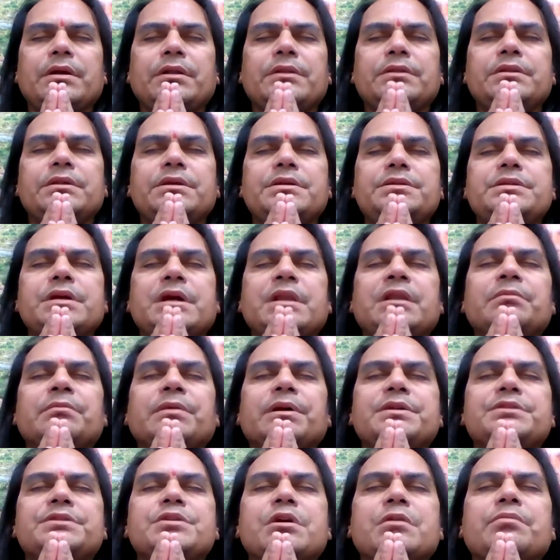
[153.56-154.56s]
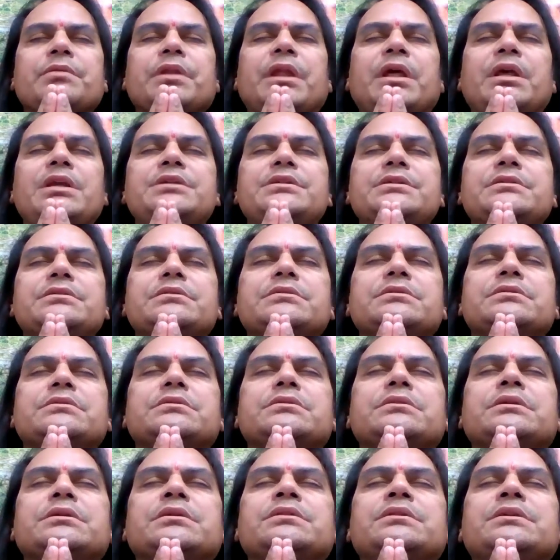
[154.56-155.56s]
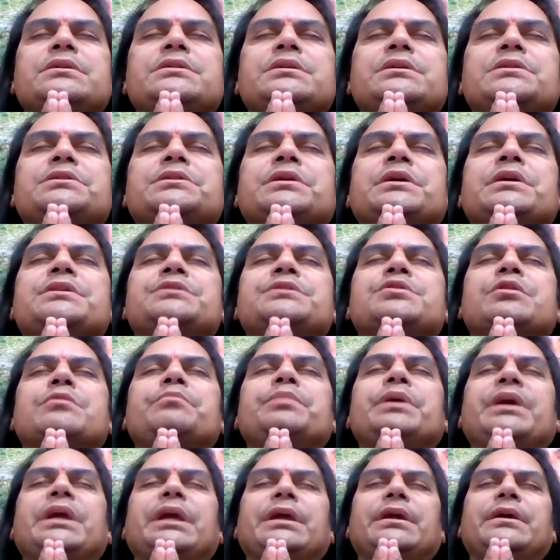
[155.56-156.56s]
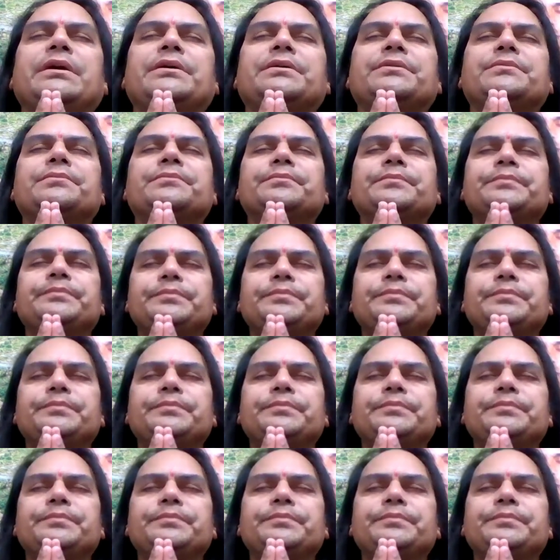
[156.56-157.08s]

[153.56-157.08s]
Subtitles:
in these elements of nature, in these states of being,